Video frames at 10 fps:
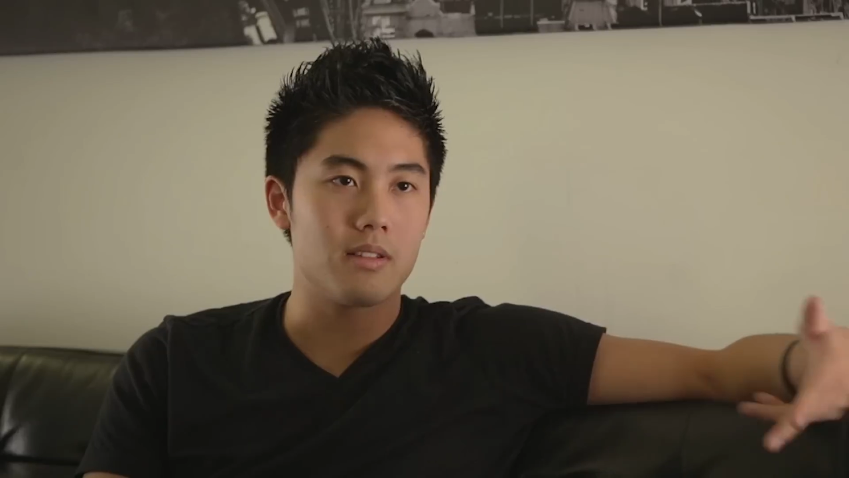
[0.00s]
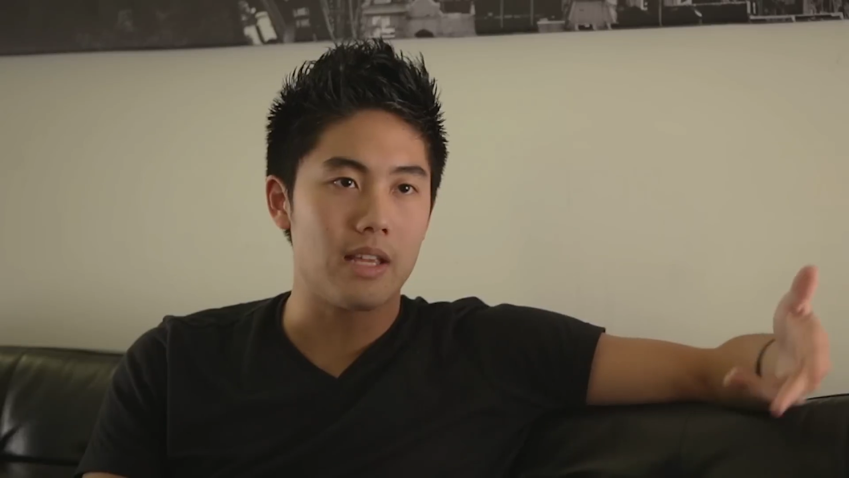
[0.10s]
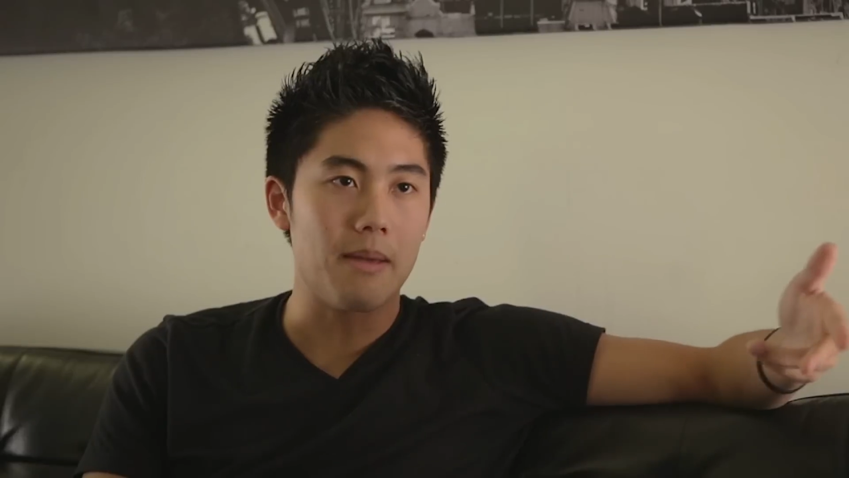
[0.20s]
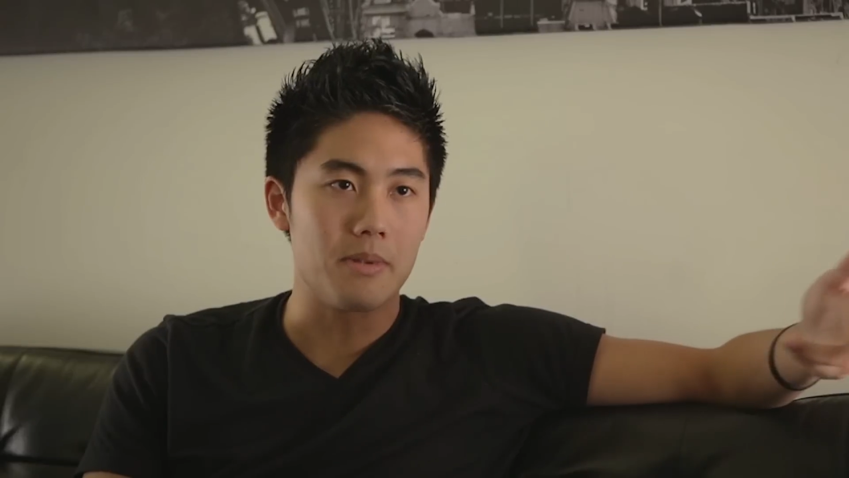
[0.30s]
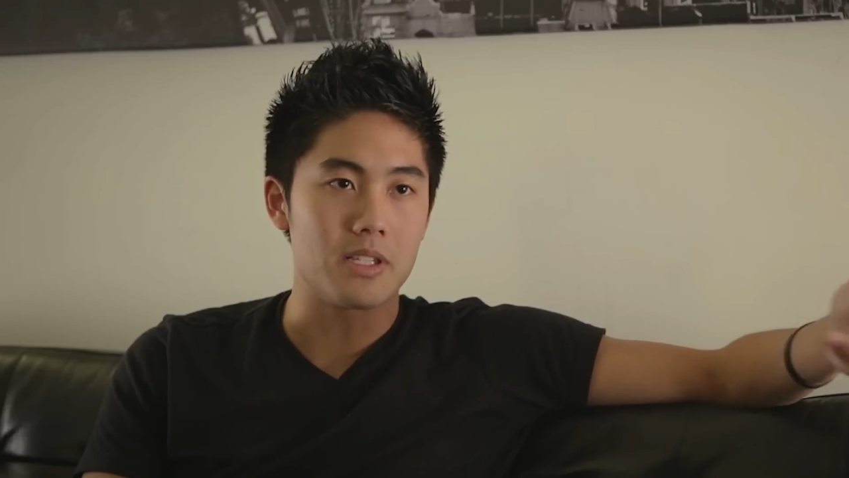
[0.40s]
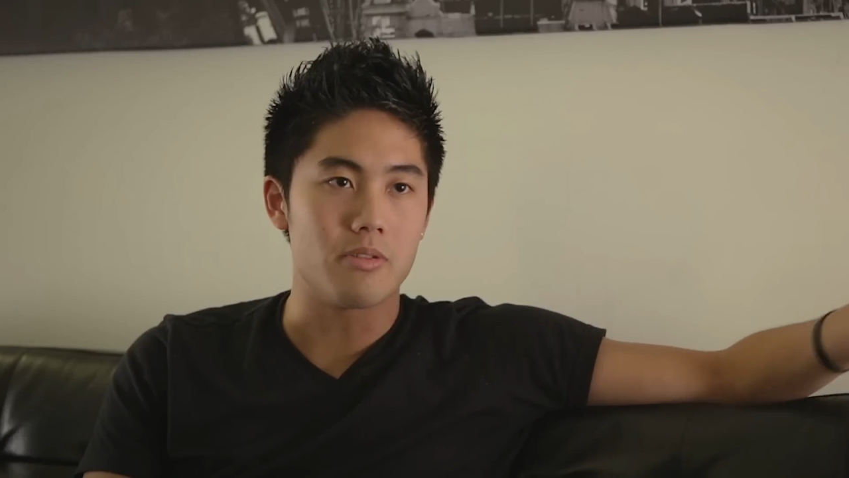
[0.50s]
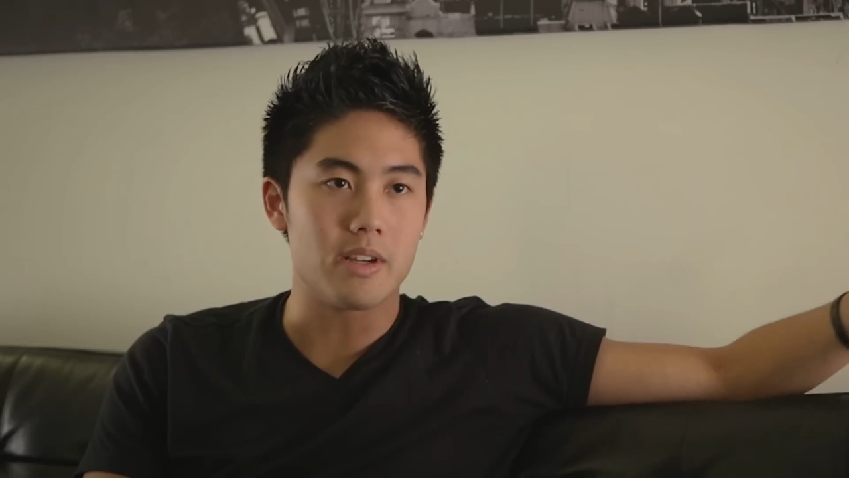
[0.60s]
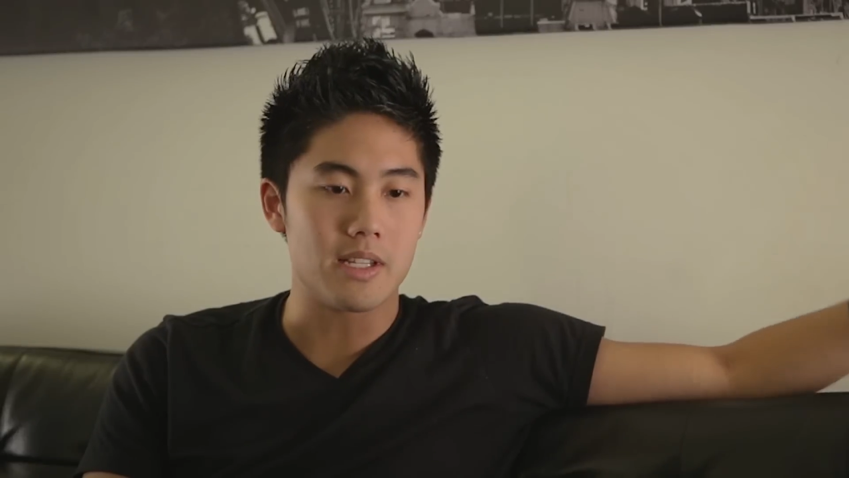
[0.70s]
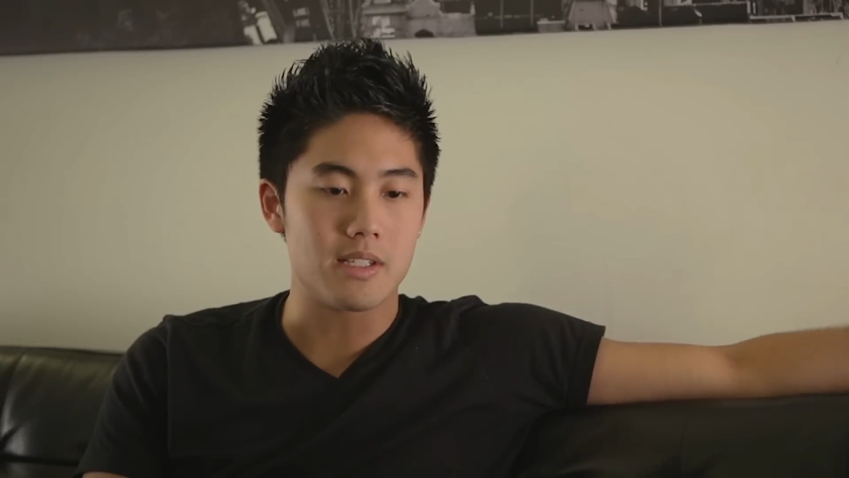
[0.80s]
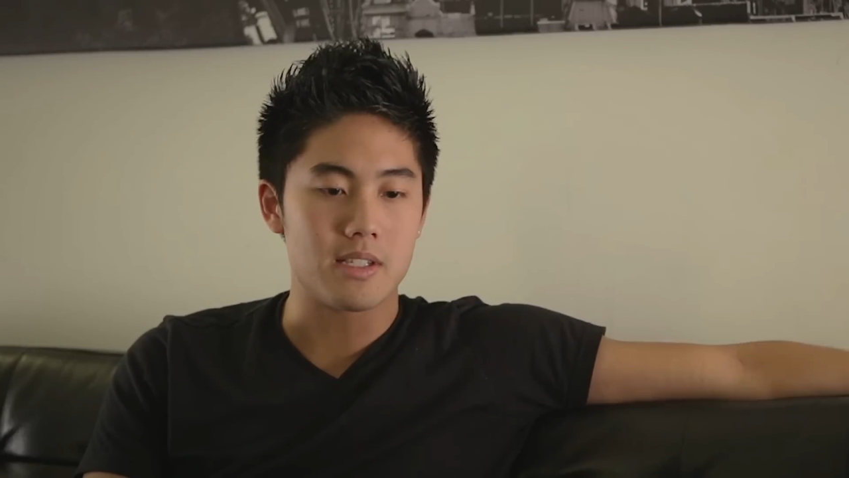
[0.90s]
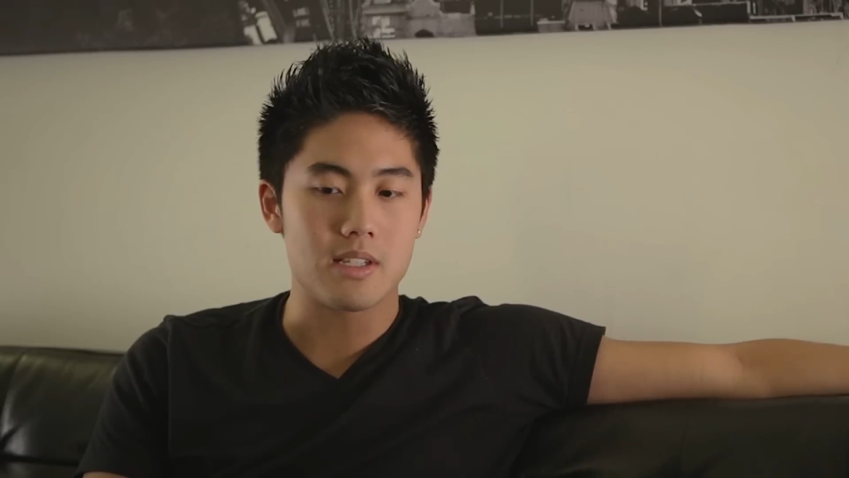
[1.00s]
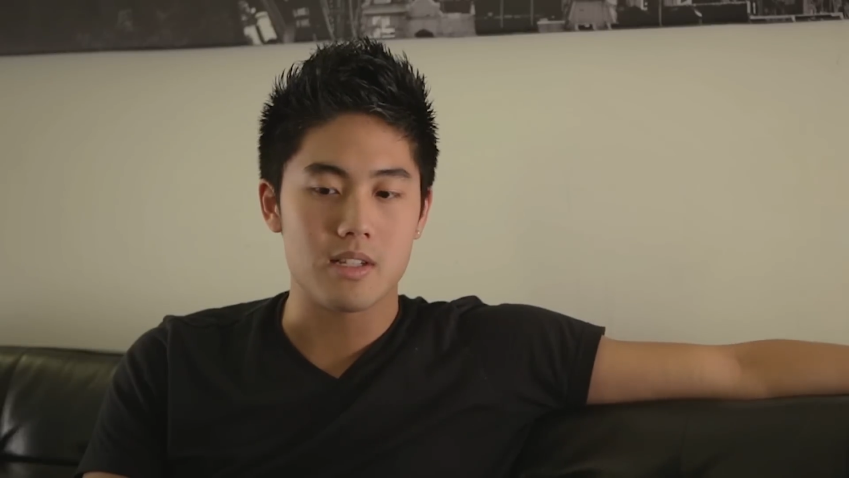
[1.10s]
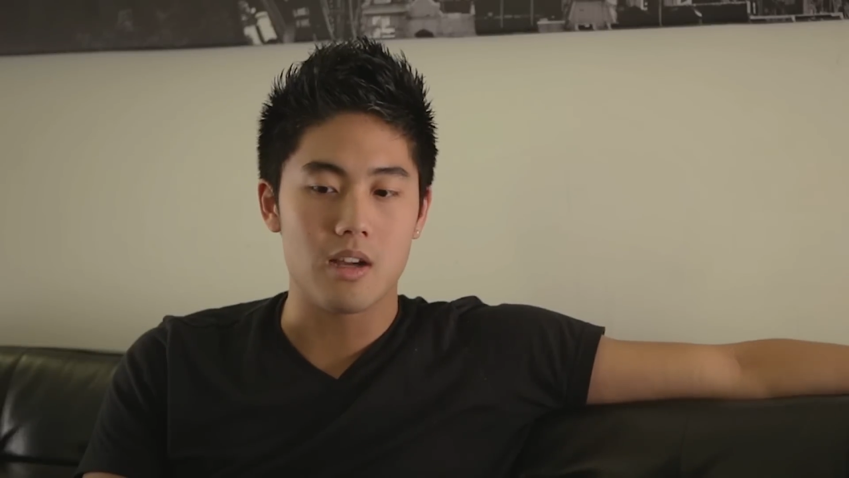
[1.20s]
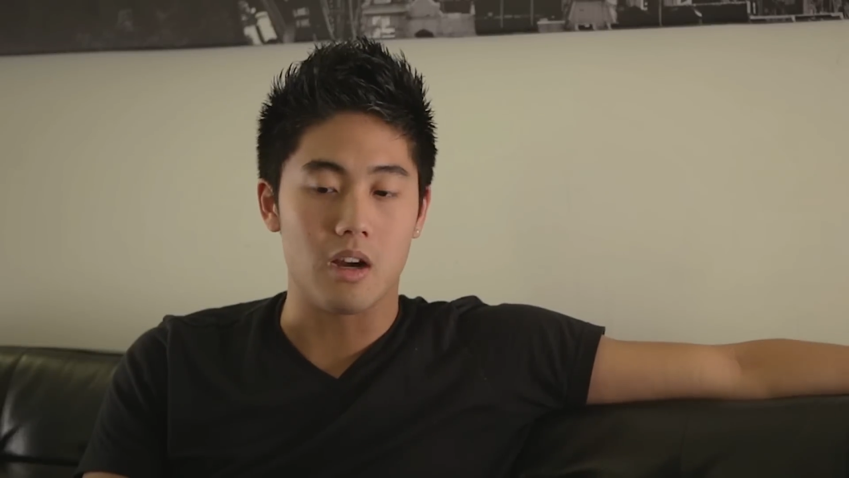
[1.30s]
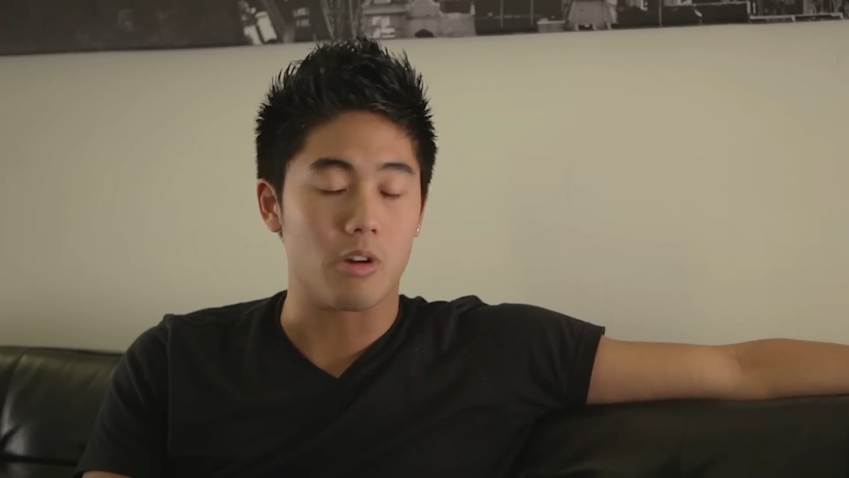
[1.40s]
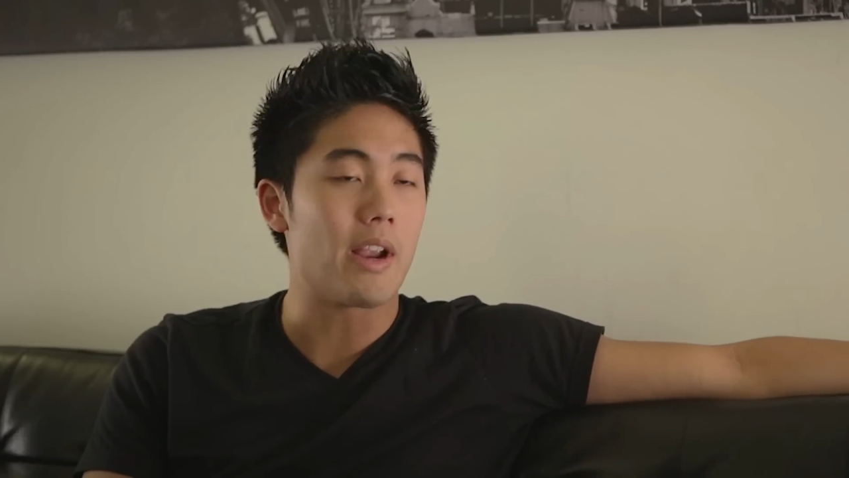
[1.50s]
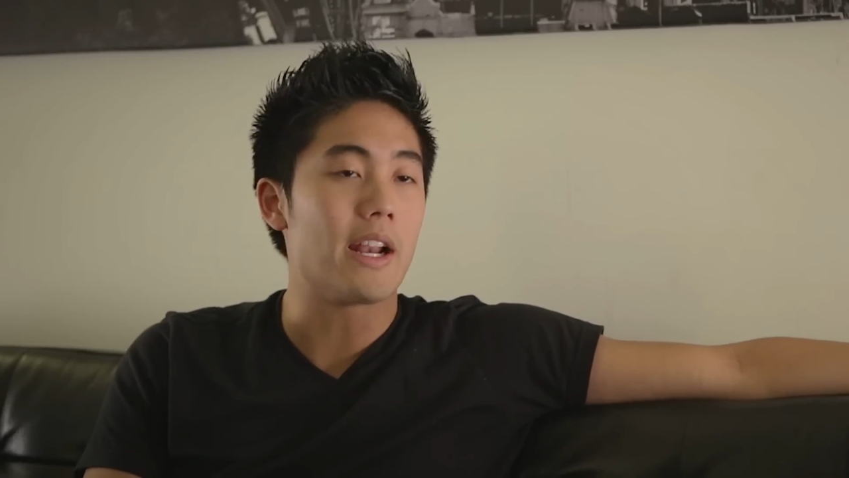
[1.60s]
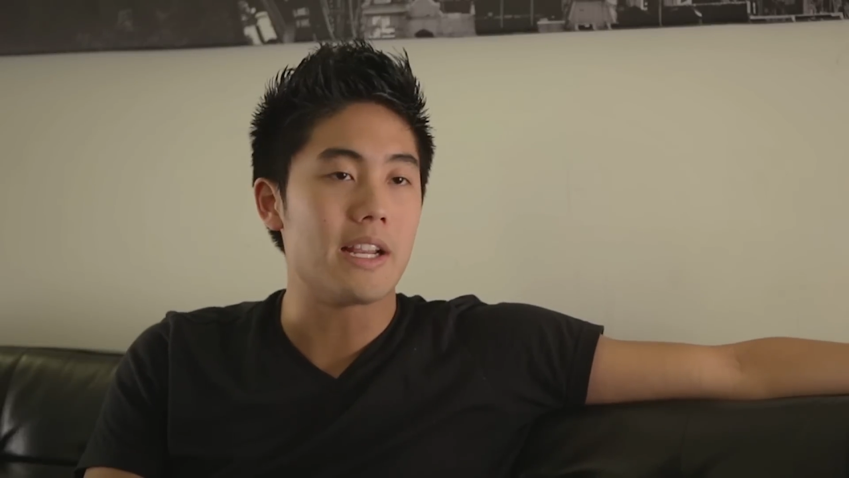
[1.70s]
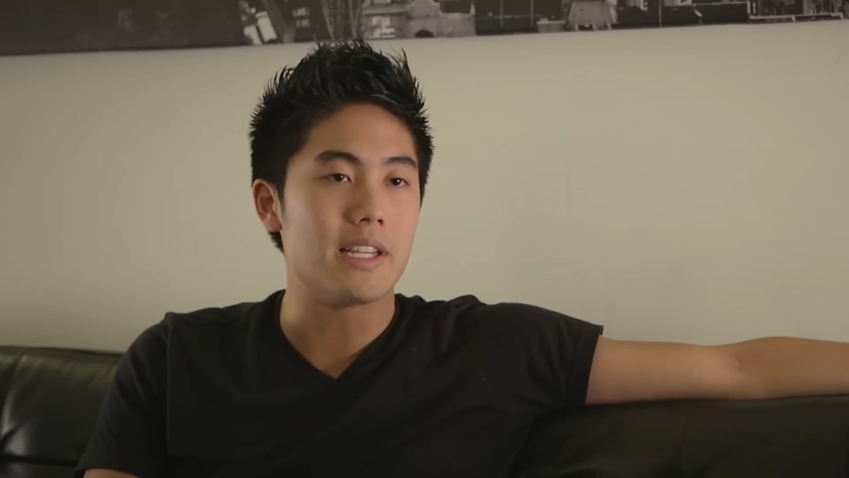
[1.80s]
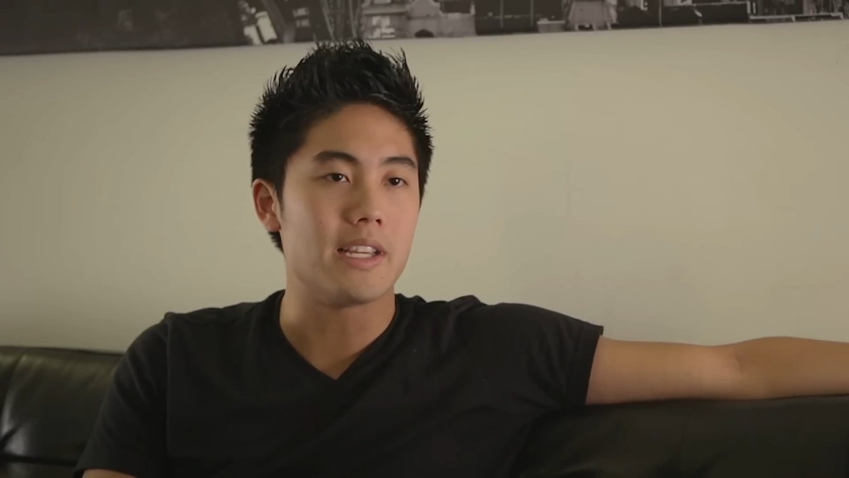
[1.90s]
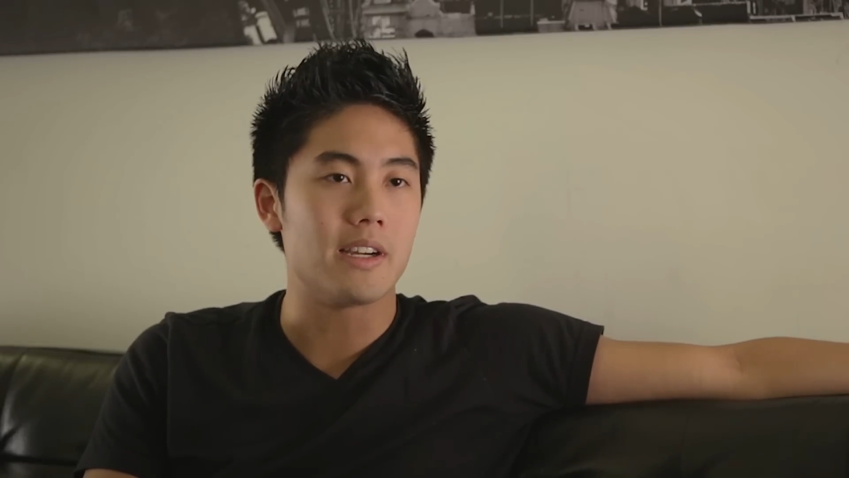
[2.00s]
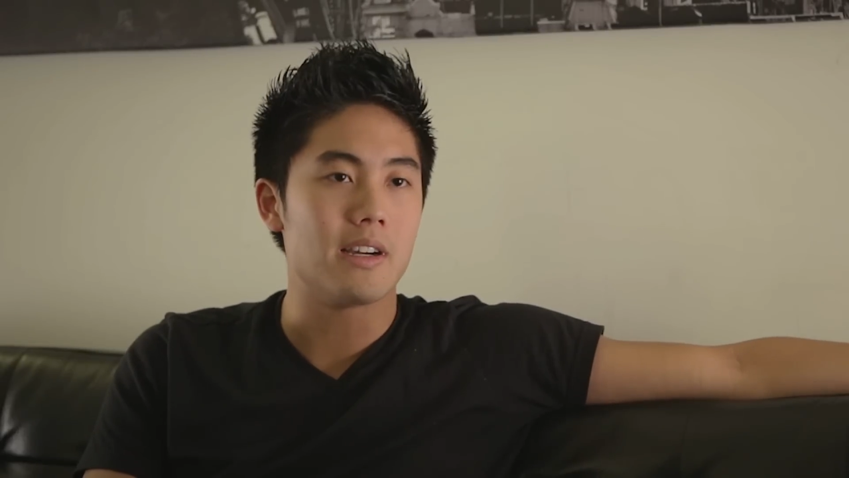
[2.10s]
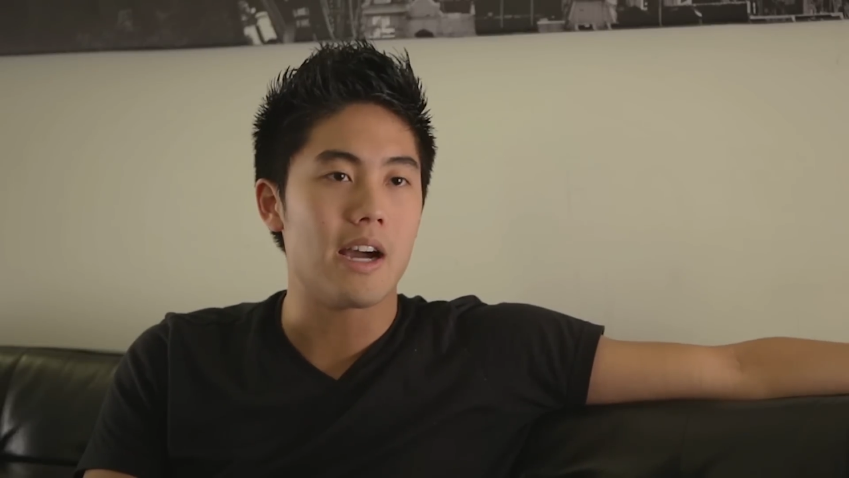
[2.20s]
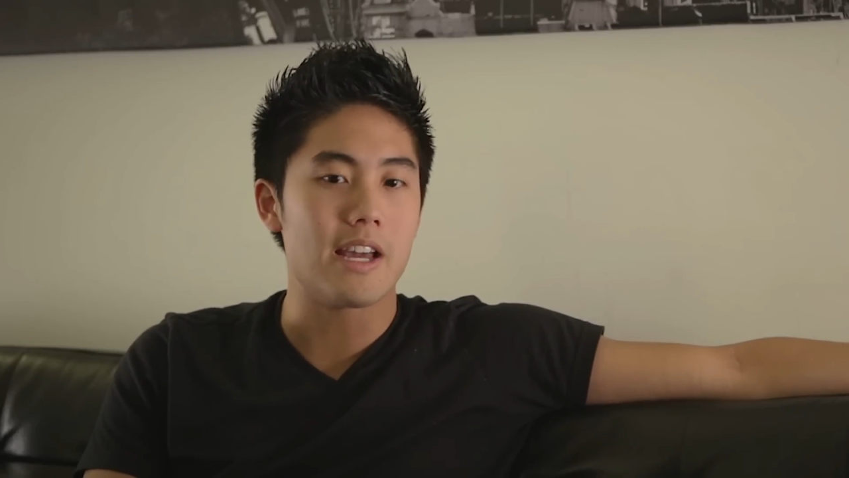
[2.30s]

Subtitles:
CAPE is doing is a great idea.